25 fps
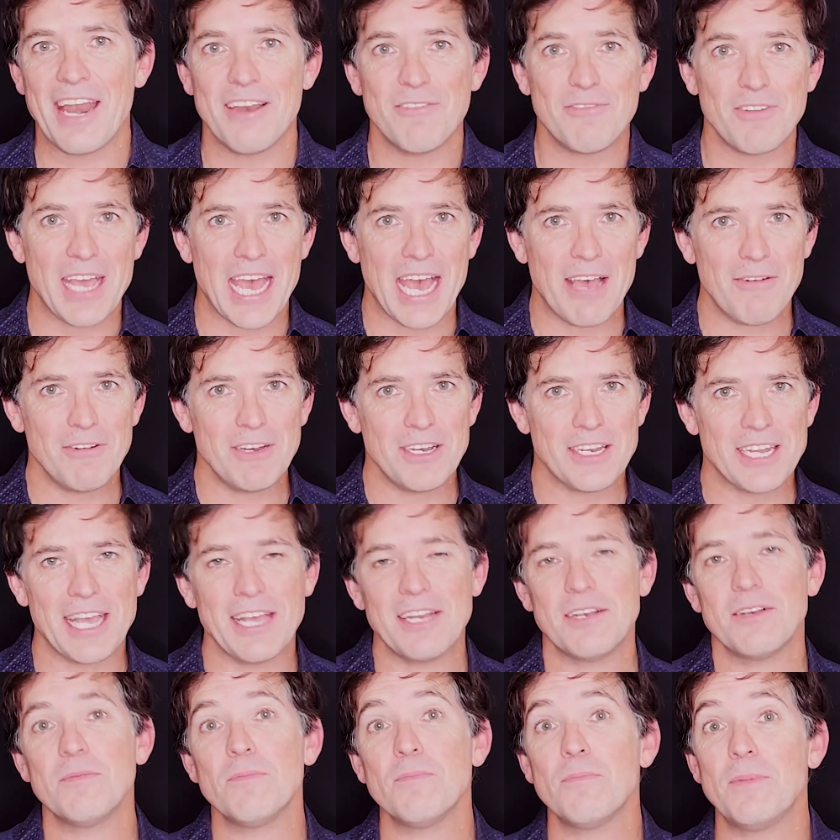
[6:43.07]
if you haven't
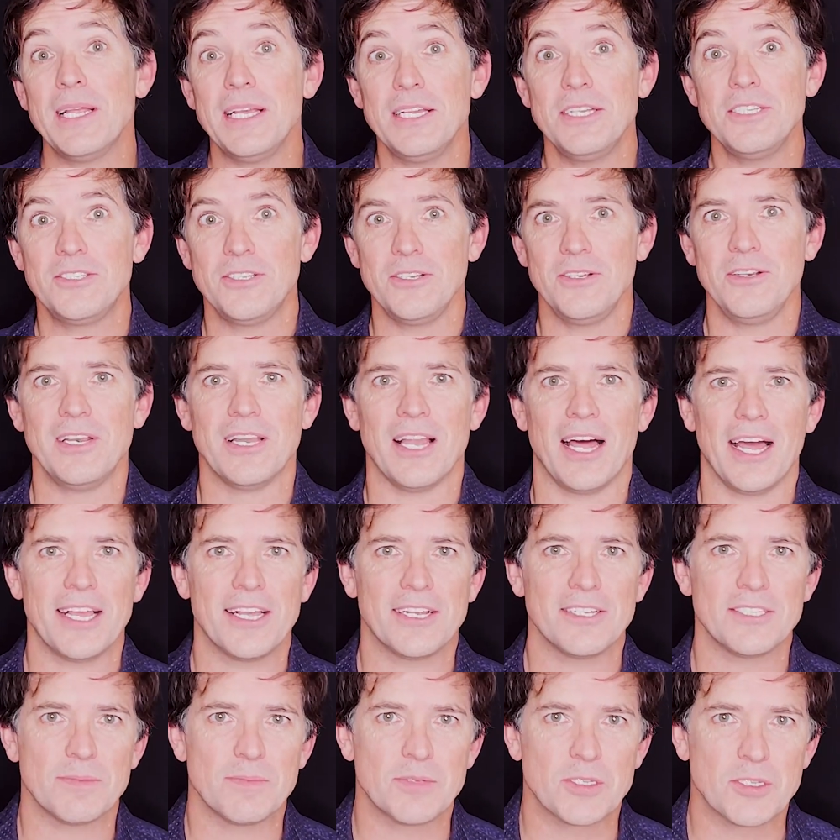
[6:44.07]
yet, please do like
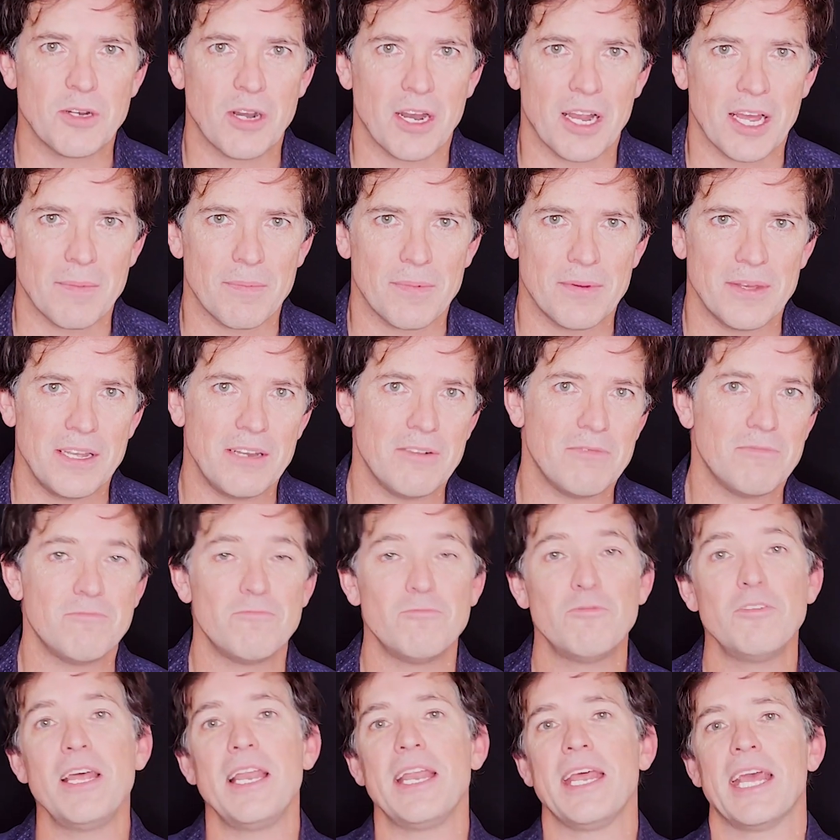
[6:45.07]
and subscribe. It
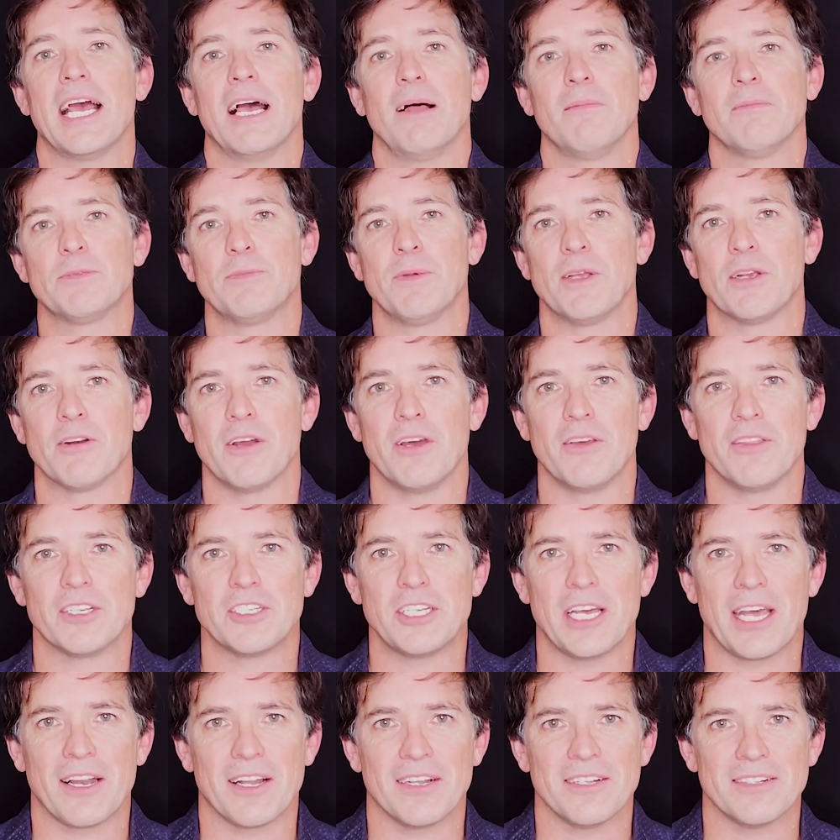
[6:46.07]
really helps me grow the
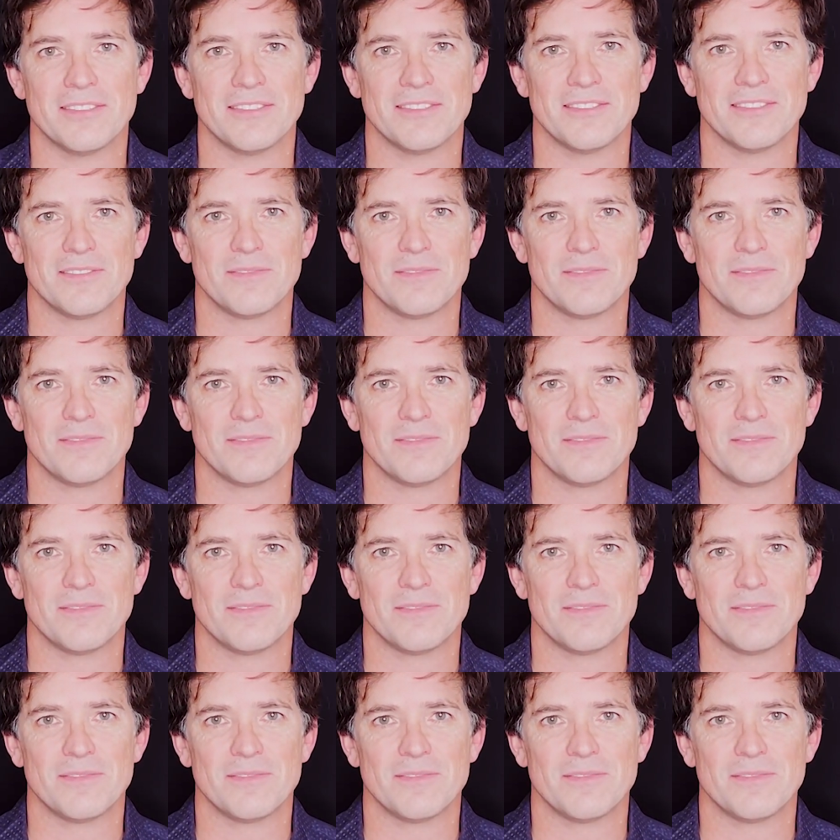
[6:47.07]
channel.